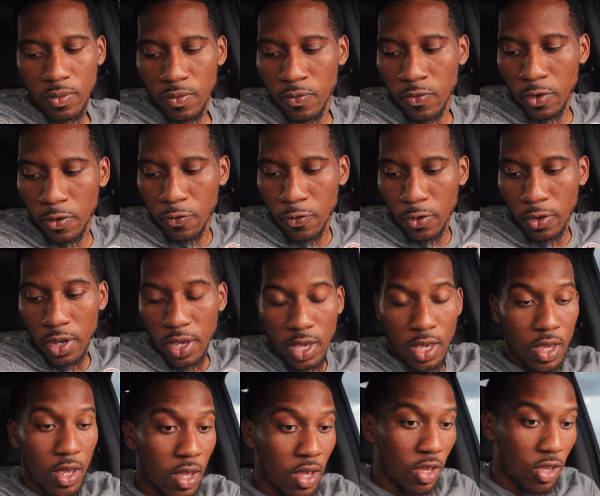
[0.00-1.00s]
for
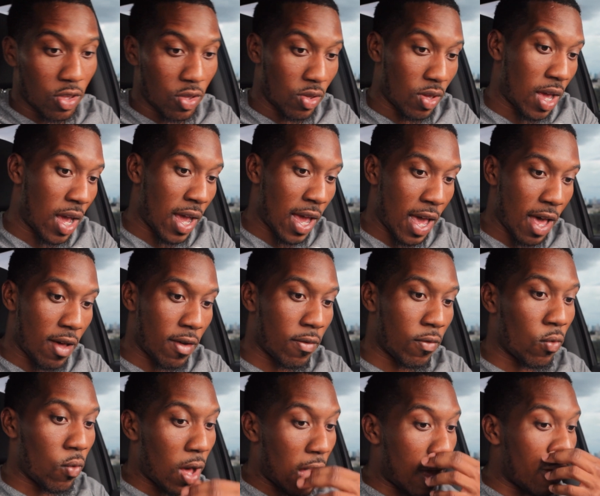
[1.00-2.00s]
free. I
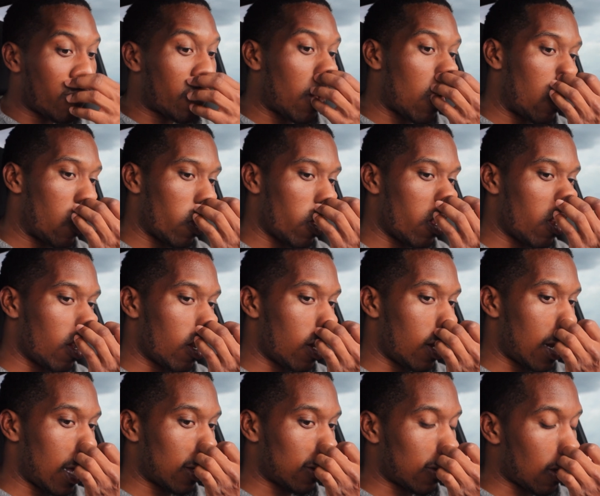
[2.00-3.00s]
have Wi-Fi on here,
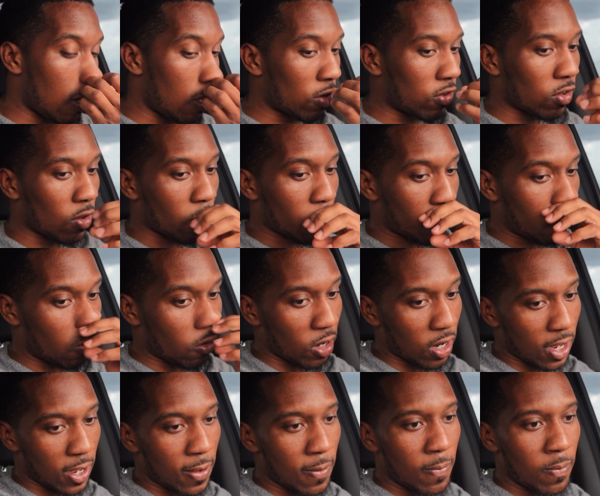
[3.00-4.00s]
that's also
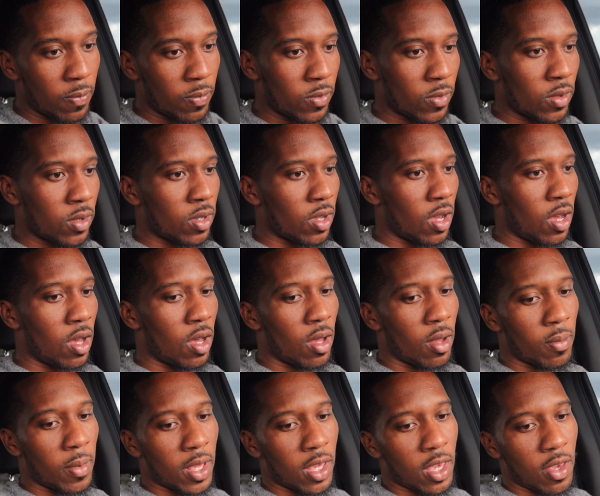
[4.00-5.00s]
free.
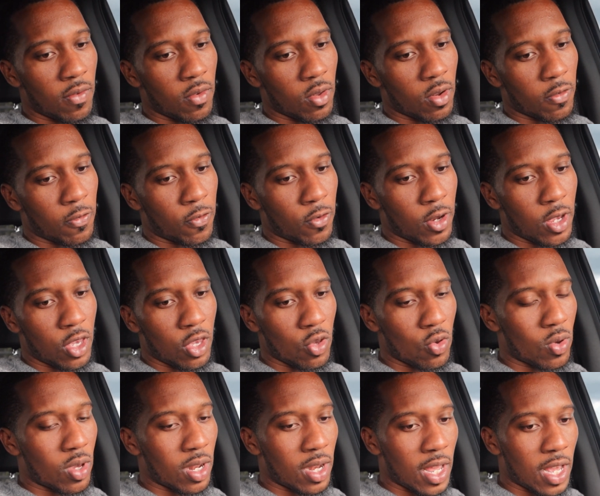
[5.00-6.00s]
They give you the free
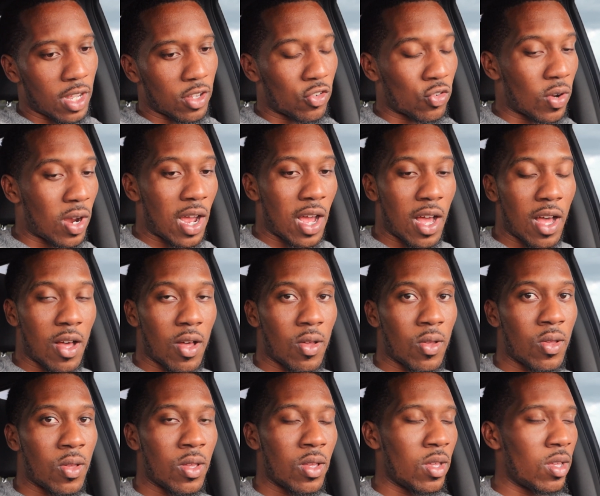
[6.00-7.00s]
Uconnect trial.
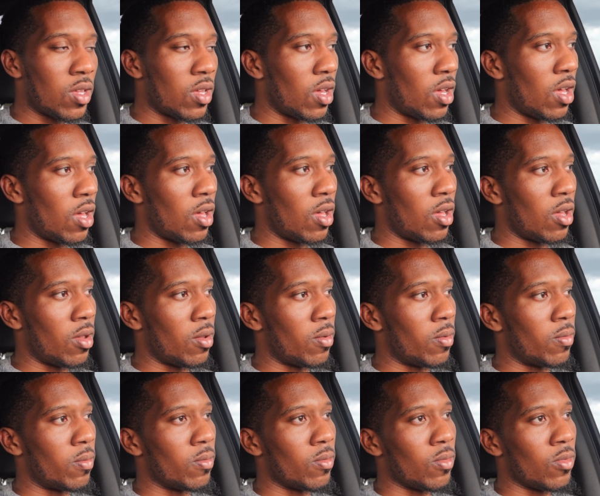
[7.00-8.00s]

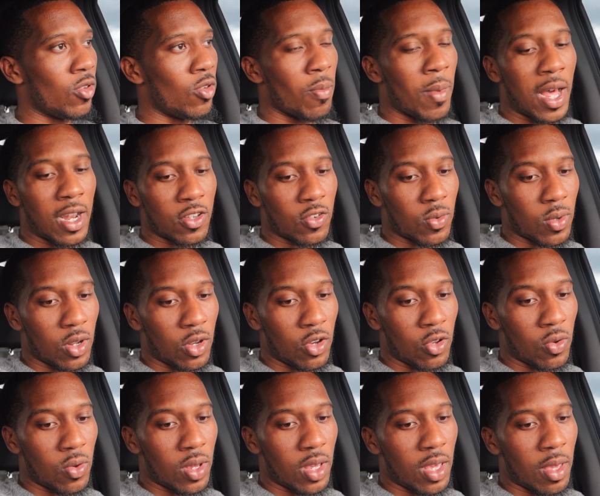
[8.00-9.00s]
You might as well
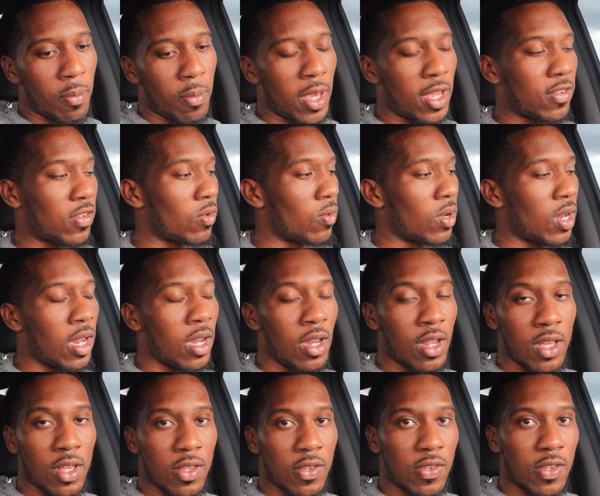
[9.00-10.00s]
do it, and basically what that
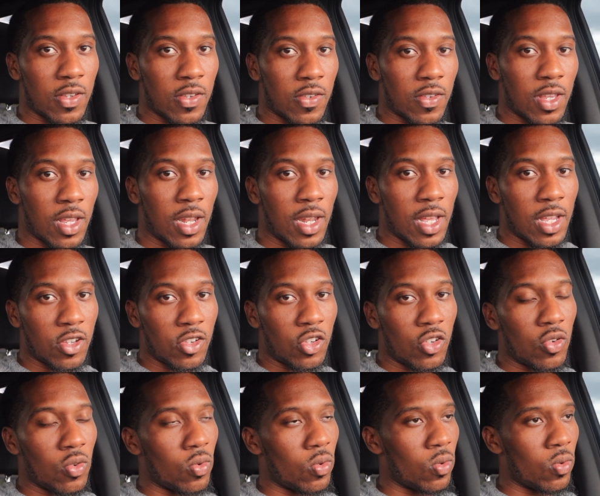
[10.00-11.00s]
does is it lets
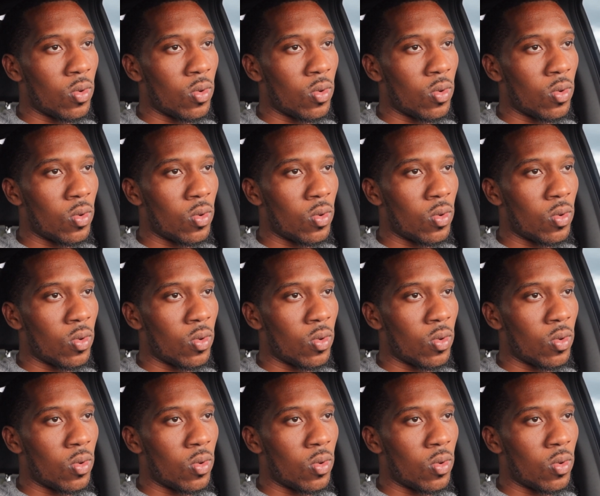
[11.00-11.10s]
you